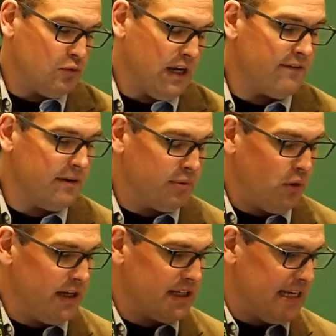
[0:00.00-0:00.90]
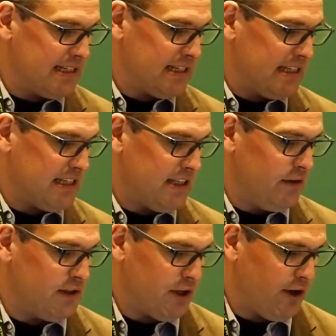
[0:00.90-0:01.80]
Every employee this is the
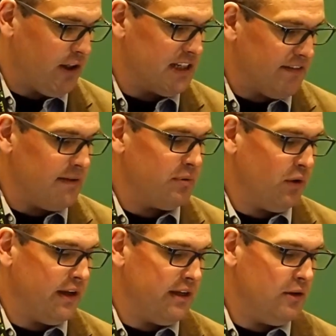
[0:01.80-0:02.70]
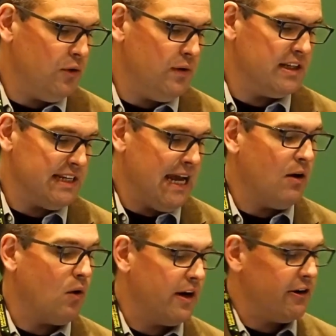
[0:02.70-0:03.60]
Union Security Clause, every employee who is
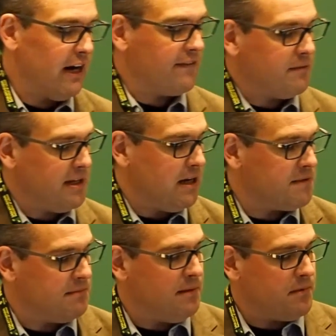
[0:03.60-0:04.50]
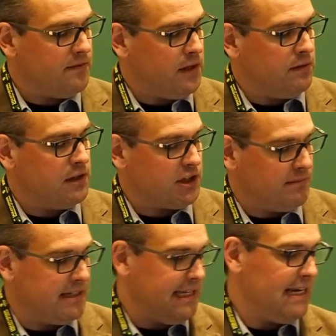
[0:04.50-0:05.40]
now or hereafter becomes a member of the union shall
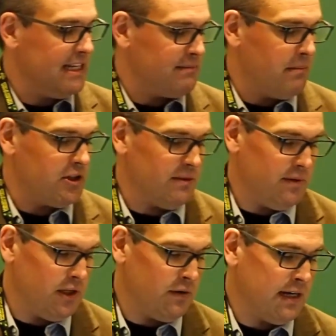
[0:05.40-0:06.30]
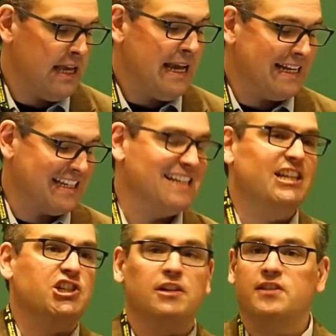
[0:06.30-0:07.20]
maintain his membership in the union as a
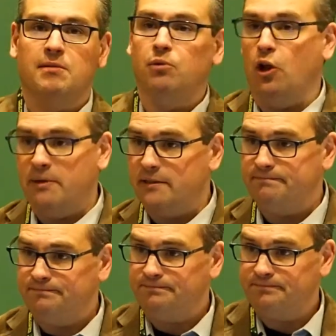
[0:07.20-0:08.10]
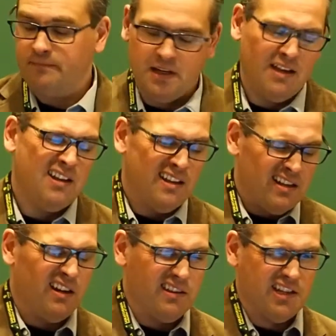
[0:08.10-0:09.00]
condition of his employment.
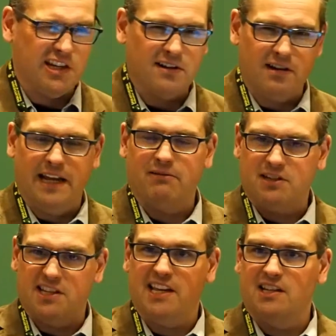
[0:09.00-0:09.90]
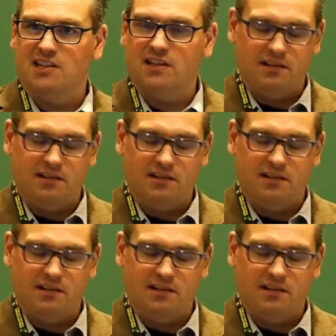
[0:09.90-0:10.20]
All the gendered language is hid.